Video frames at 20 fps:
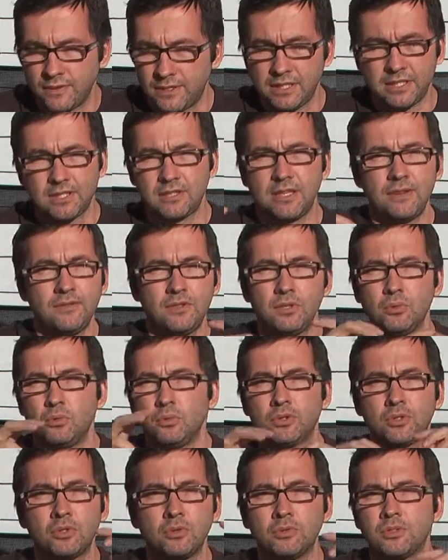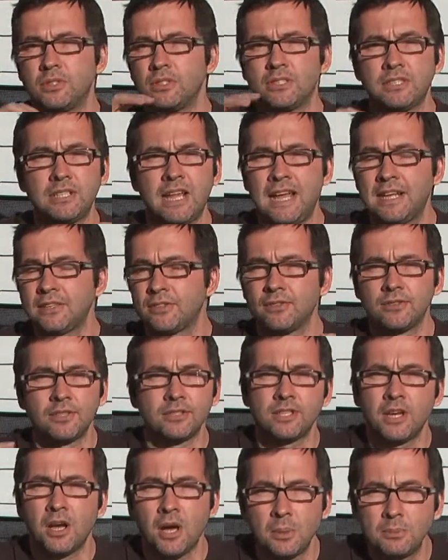And this gives you all sorts of stats on
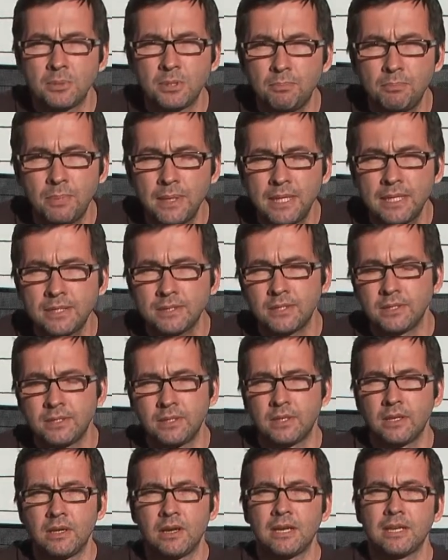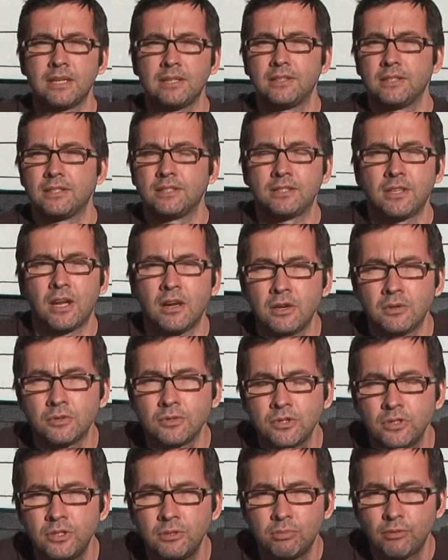the types of beers that you like and the
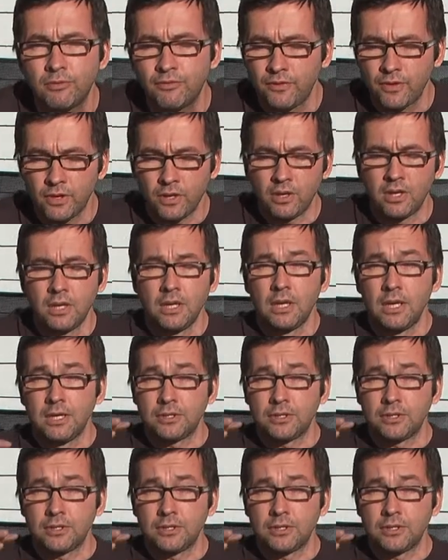styles that you prefer.